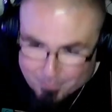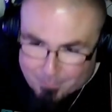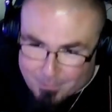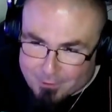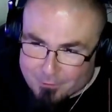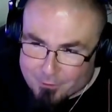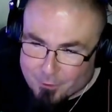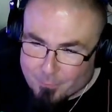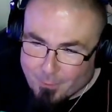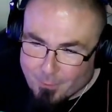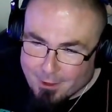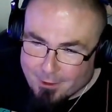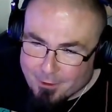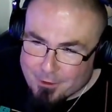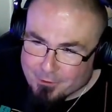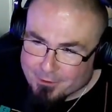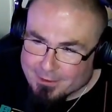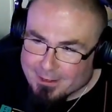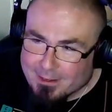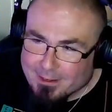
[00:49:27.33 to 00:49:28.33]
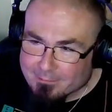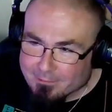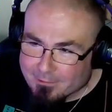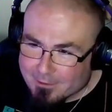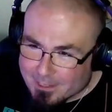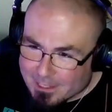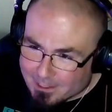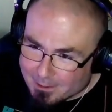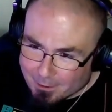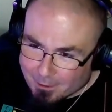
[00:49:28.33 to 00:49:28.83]
once in a while. You're gonna hear
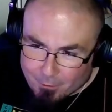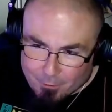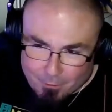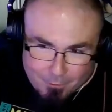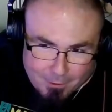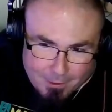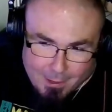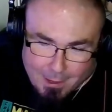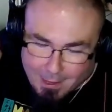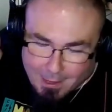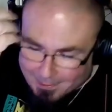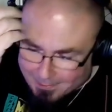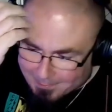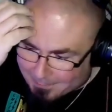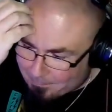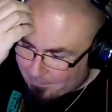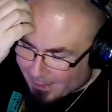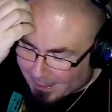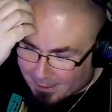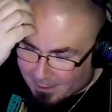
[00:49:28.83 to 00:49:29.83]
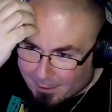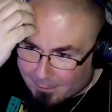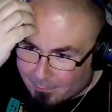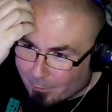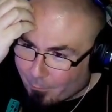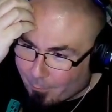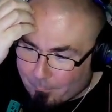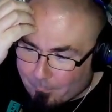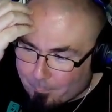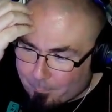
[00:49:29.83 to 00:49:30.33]
Niko make
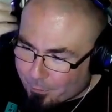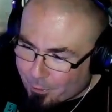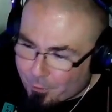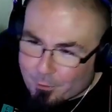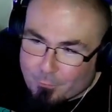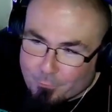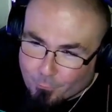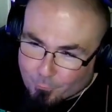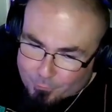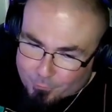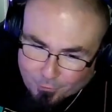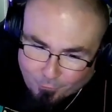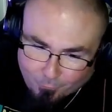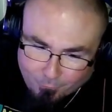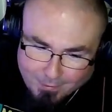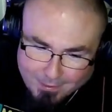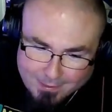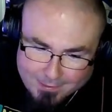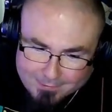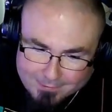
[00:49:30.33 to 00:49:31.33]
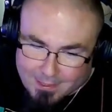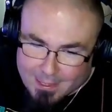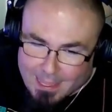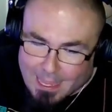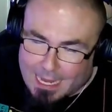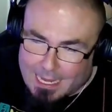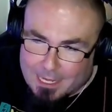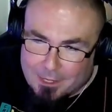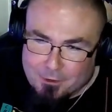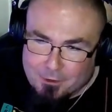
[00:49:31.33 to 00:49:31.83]
beautiful noise,
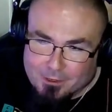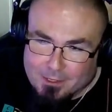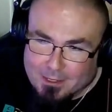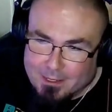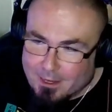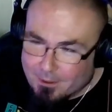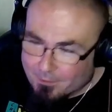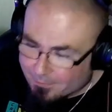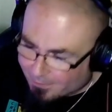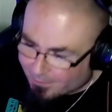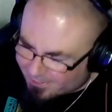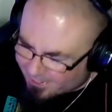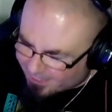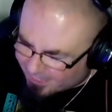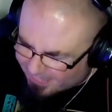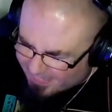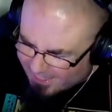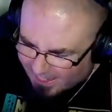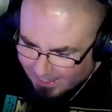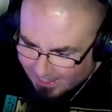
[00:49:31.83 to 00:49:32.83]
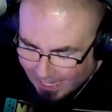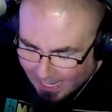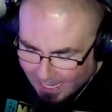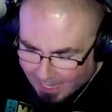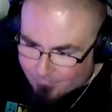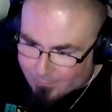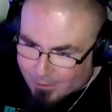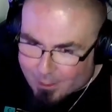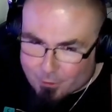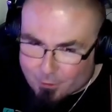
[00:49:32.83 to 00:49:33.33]
and then you're gonna hear these thick,
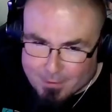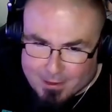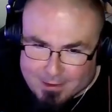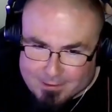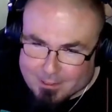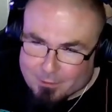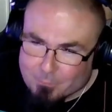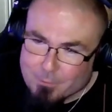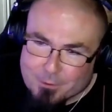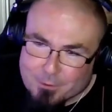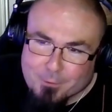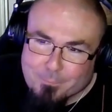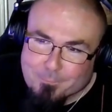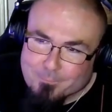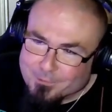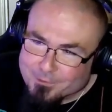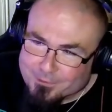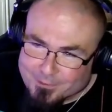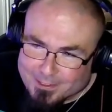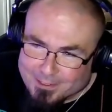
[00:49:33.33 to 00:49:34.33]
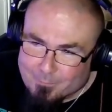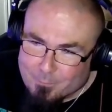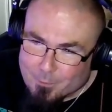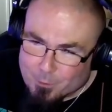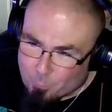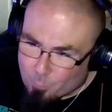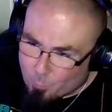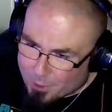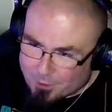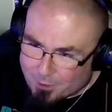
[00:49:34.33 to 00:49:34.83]
heavy, crazy rhythms, like
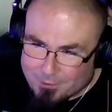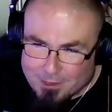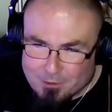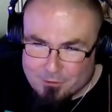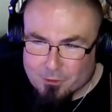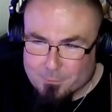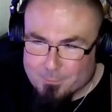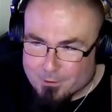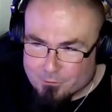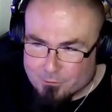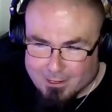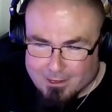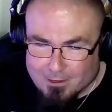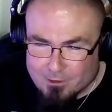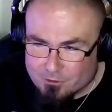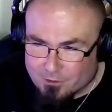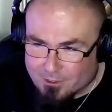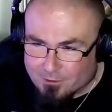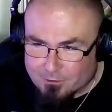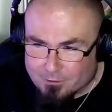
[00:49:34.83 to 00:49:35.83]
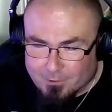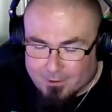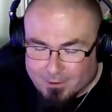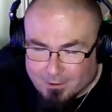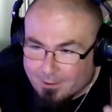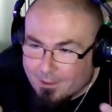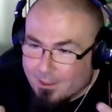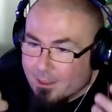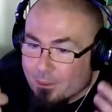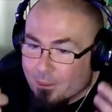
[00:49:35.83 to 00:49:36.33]
with weird instrumentation. So
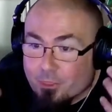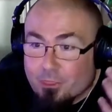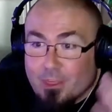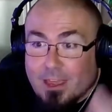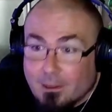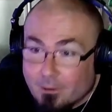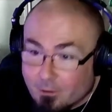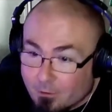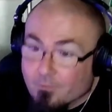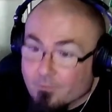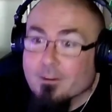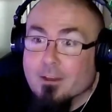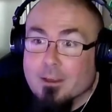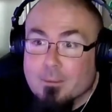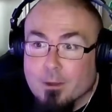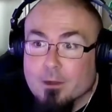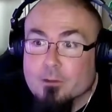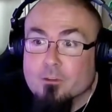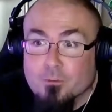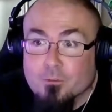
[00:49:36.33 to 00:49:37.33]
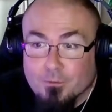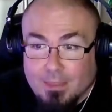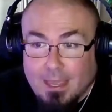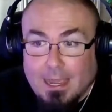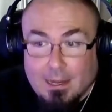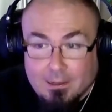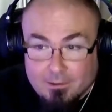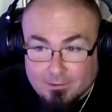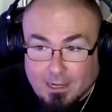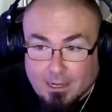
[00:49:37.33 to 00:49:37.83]
thank you very much for
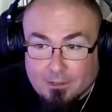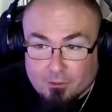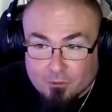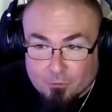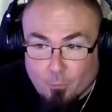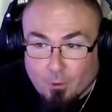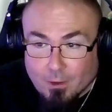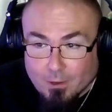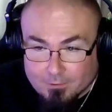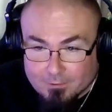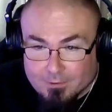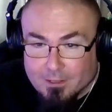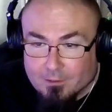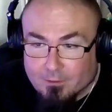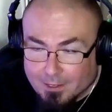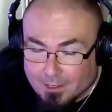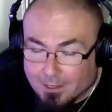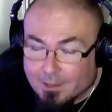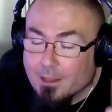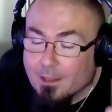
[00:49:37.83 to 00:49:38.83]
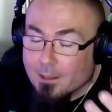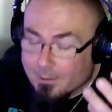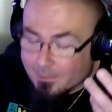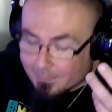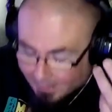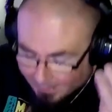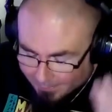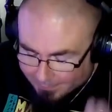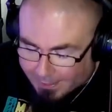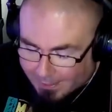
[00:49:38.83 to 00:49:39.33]
that. I just want to say, like,
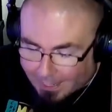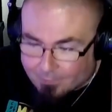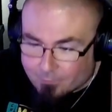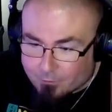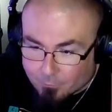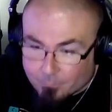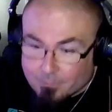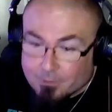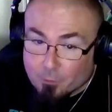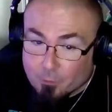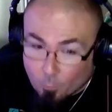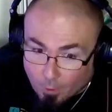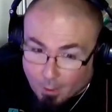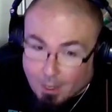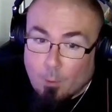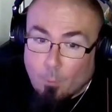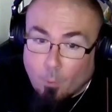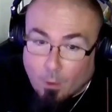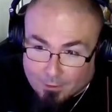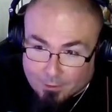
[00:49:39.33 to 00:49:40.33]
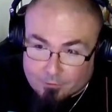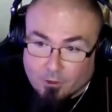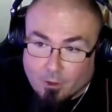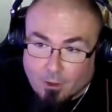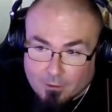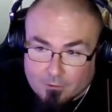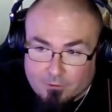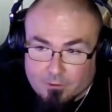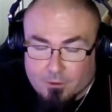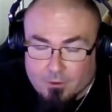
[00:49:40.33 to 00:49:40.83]
that's the reason why I want to
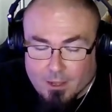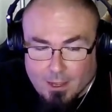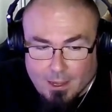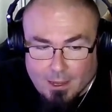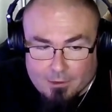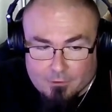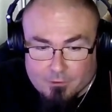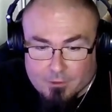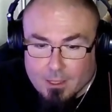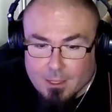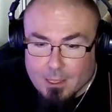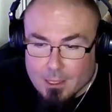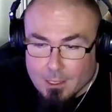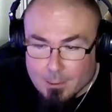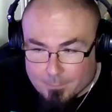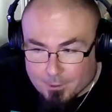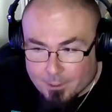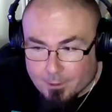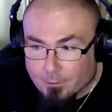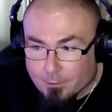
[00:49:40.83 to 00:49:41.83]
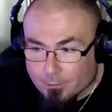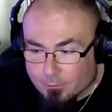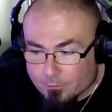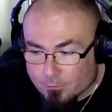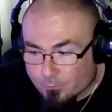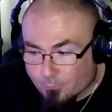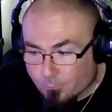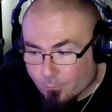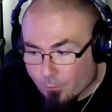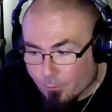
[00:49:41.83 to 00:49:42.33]
talk to you guys,
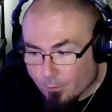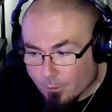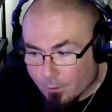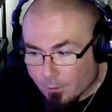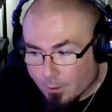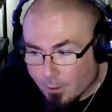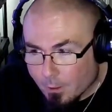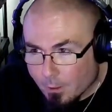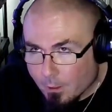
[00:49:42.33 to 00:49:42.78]
because for,